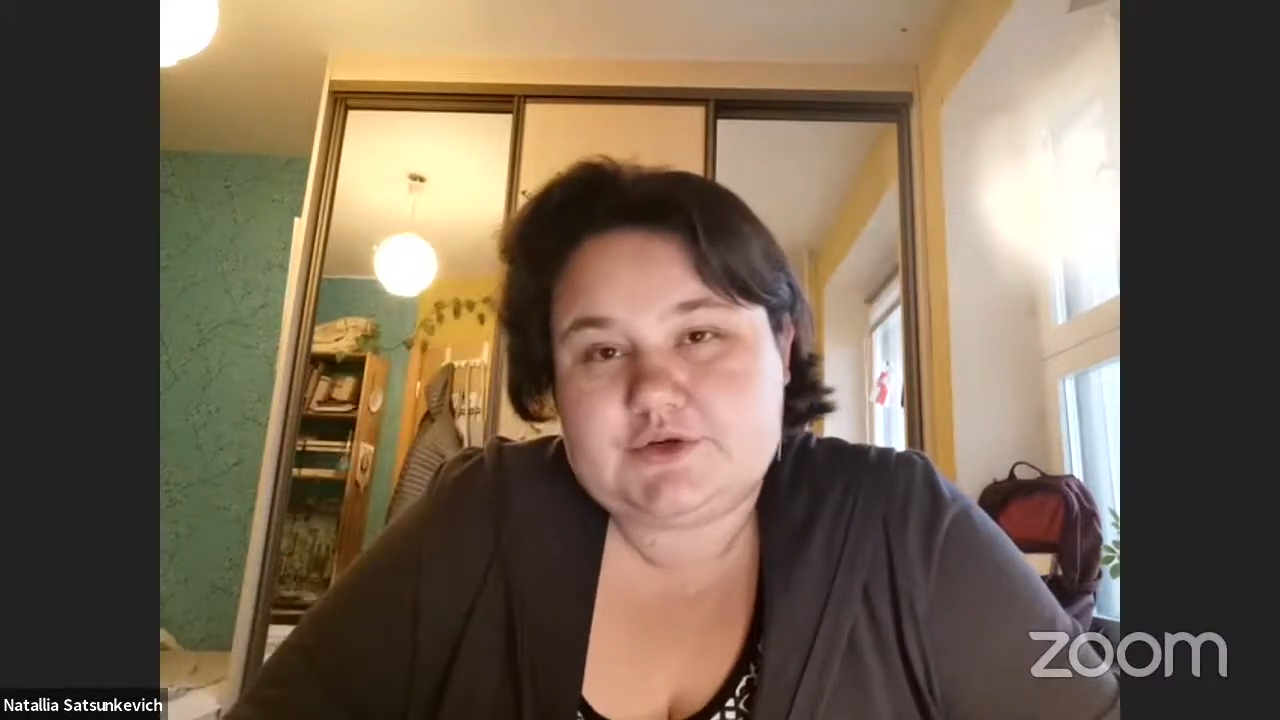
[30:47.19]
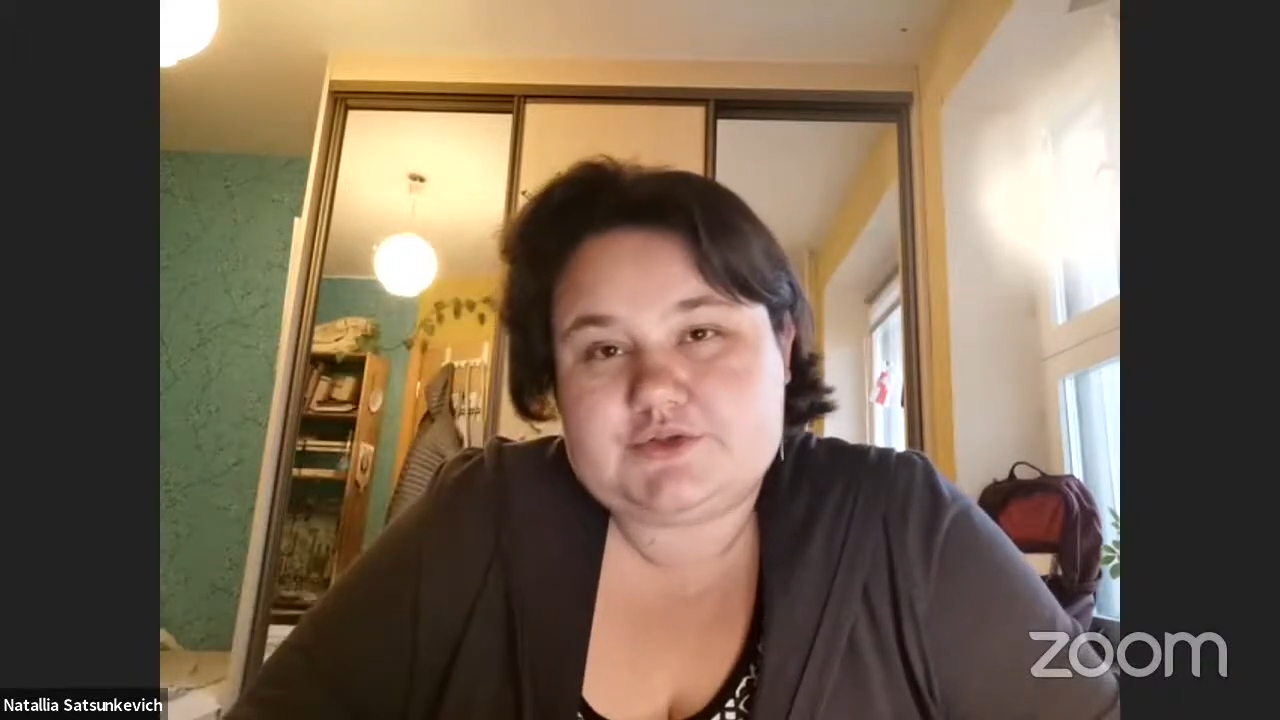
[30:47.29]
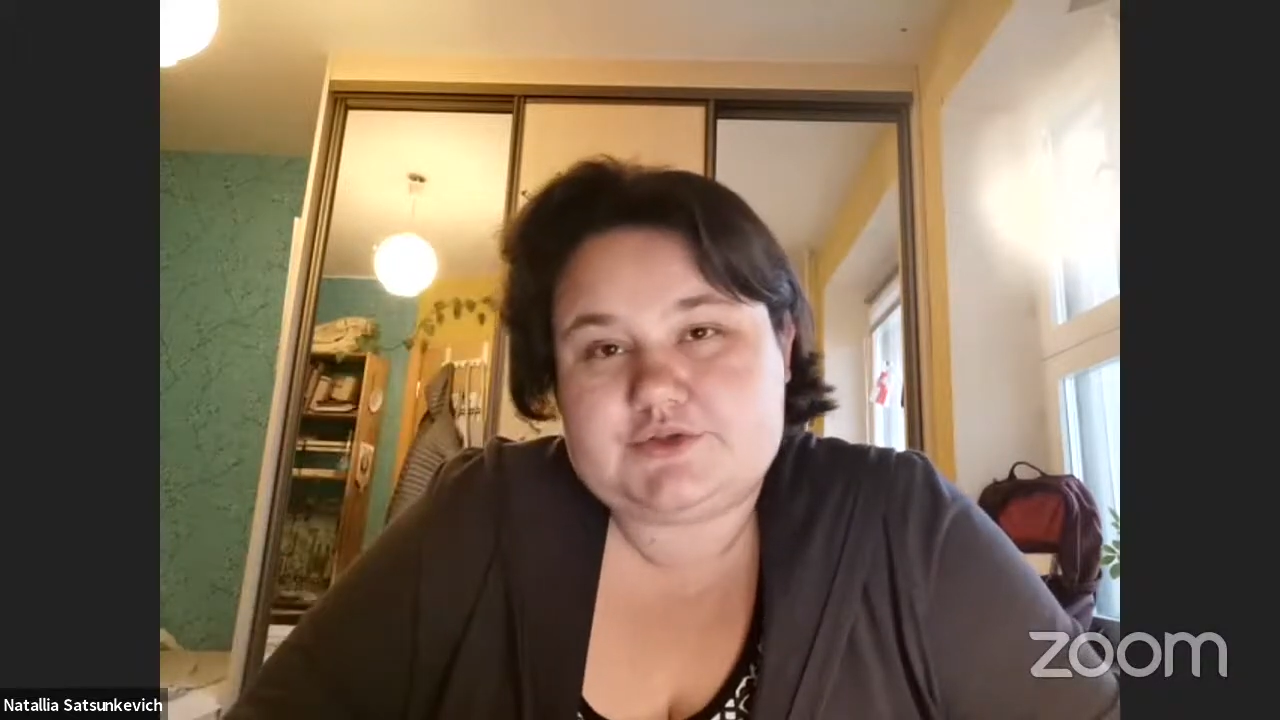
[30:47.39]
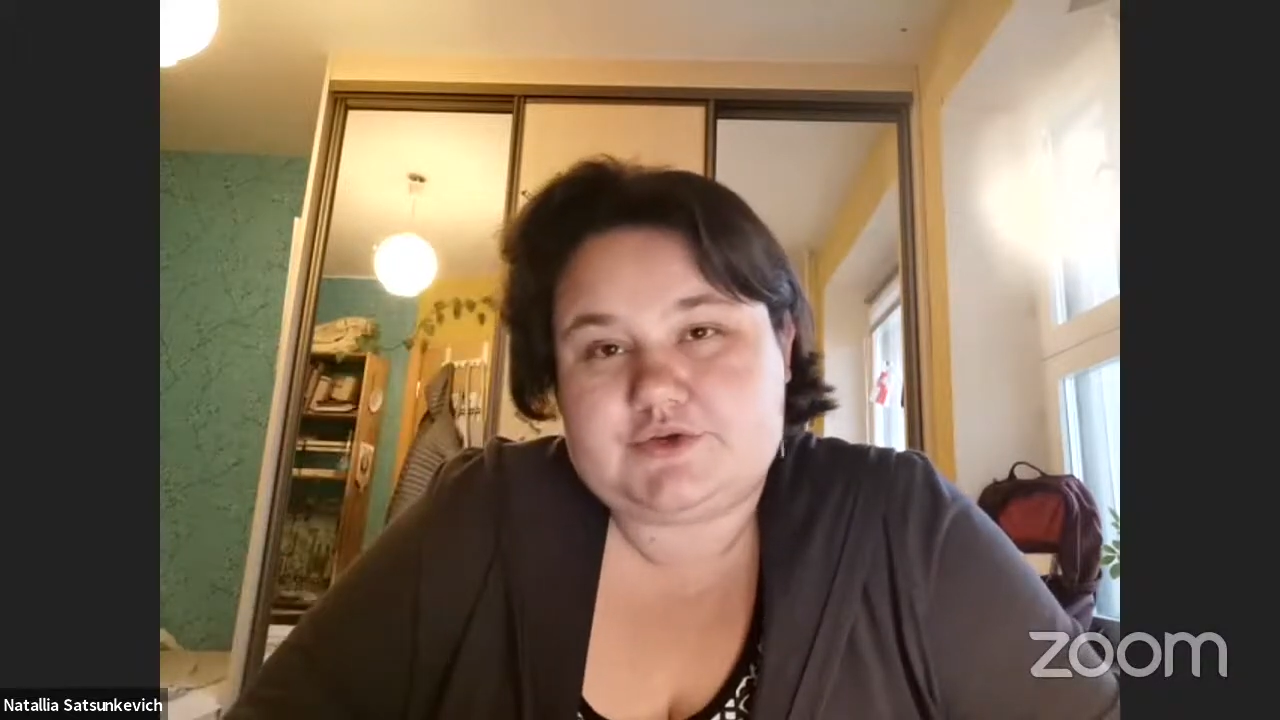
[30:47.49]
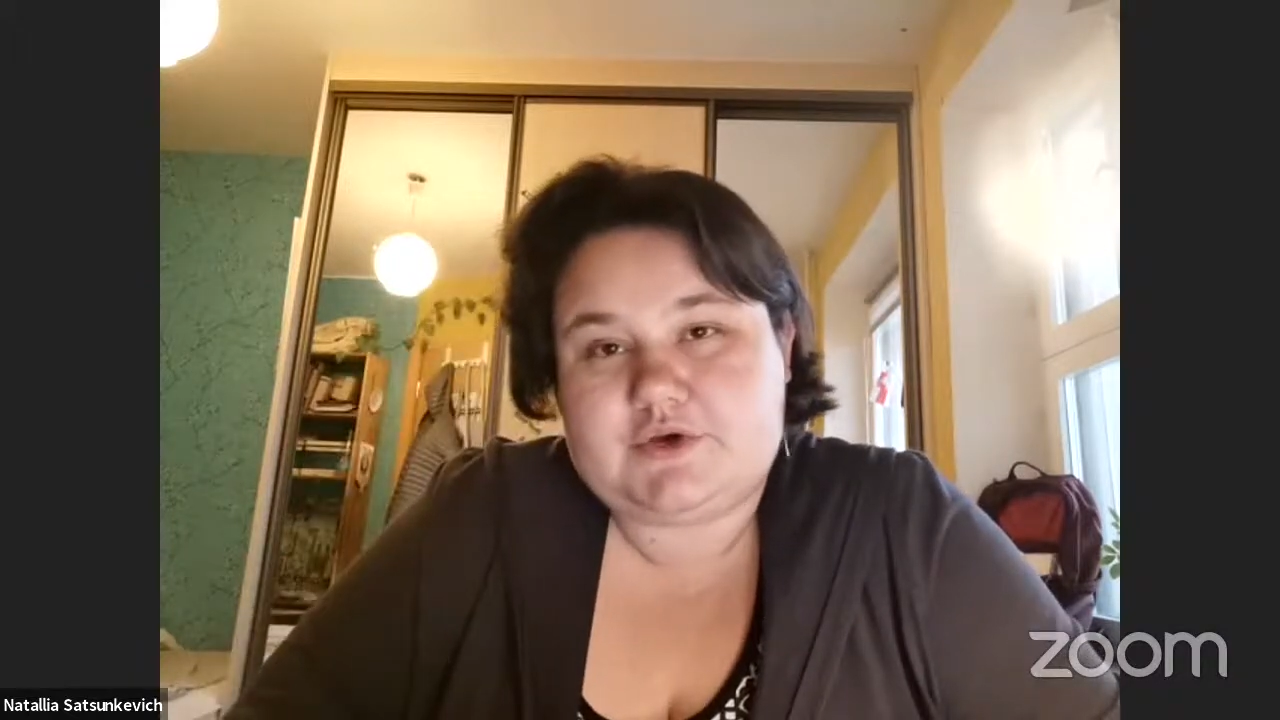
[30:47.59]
also